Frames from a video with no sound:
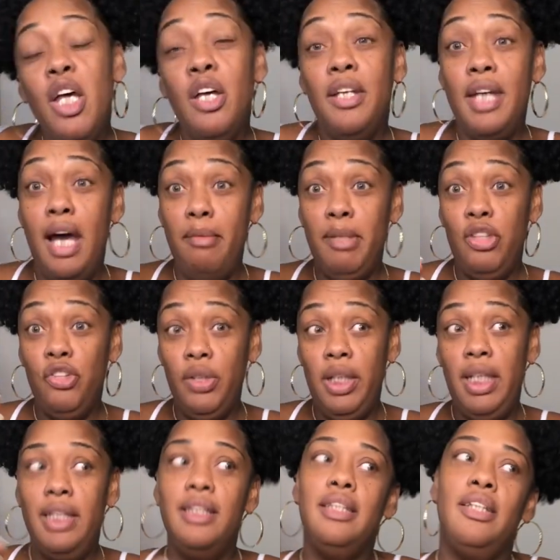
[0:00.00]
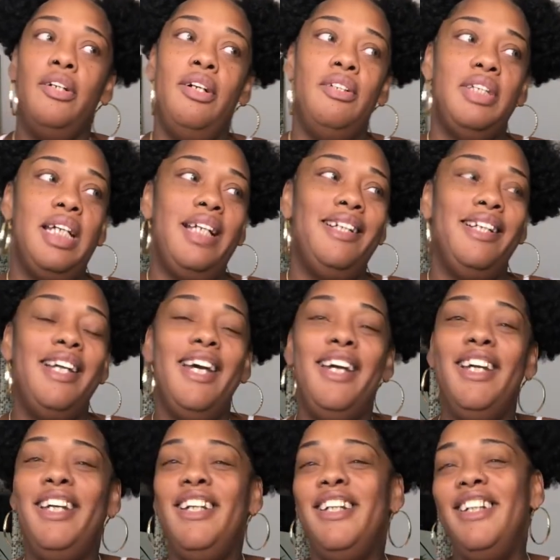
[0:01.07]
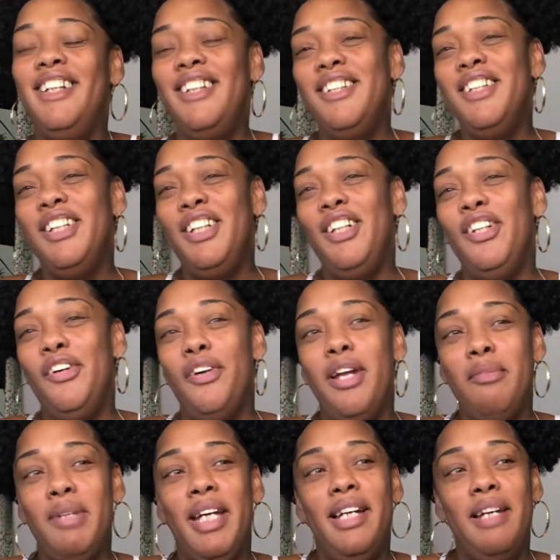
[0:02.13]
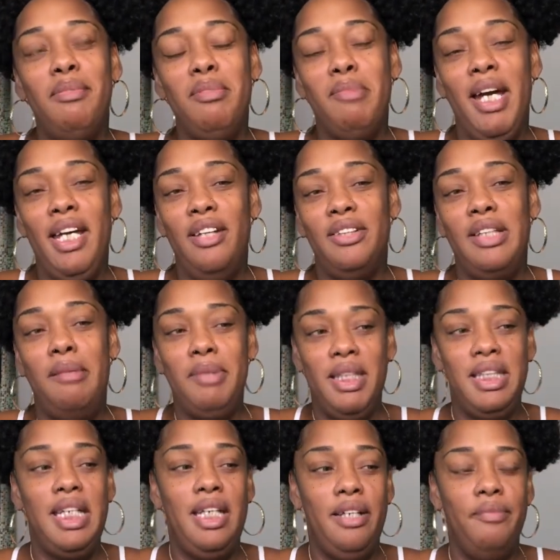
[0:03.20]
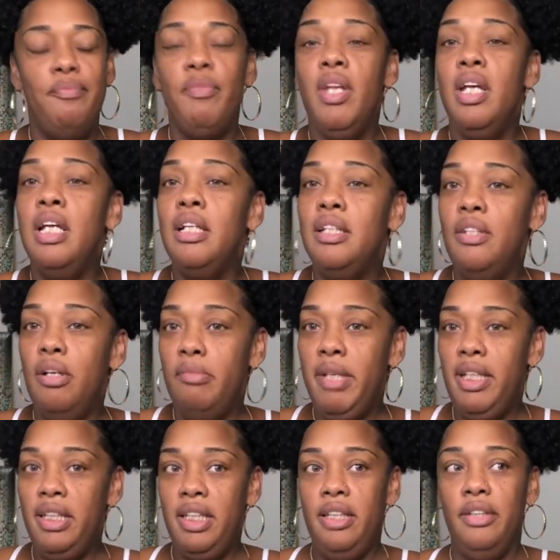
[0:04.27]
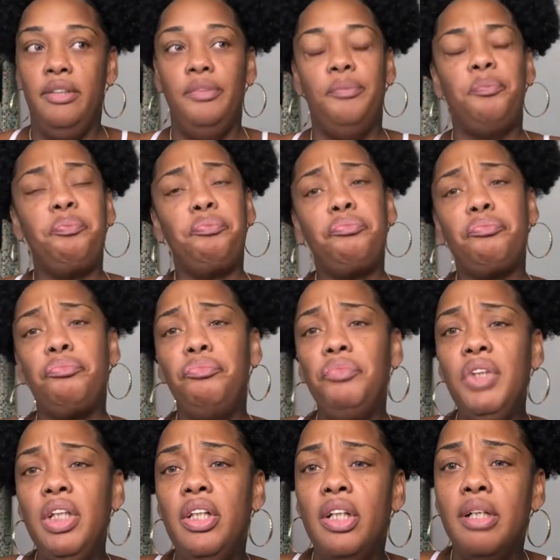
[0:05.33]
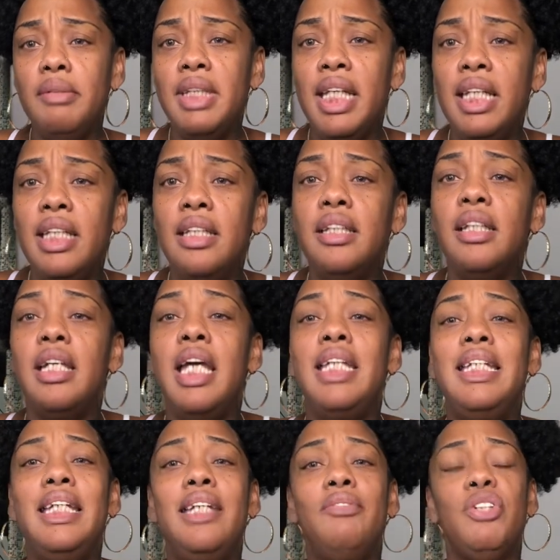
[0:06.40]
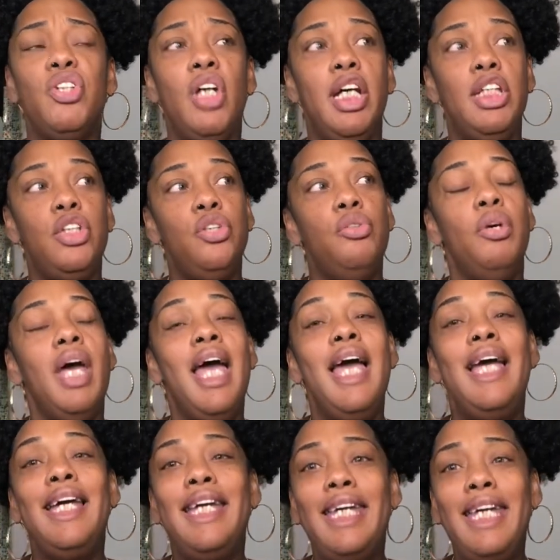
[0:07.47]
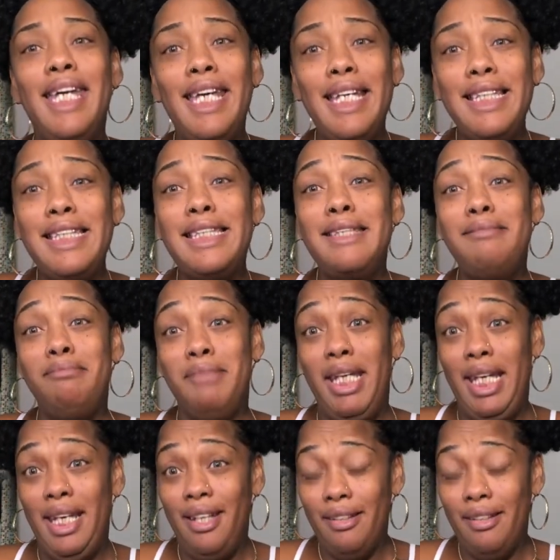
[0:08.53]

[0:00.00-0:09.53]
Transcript: now I've been drinking. So I was like, okay. You know, and I'm like, with my hand on top of his hand. No big deal. You know what I'm saying? And then he was trying to kiss me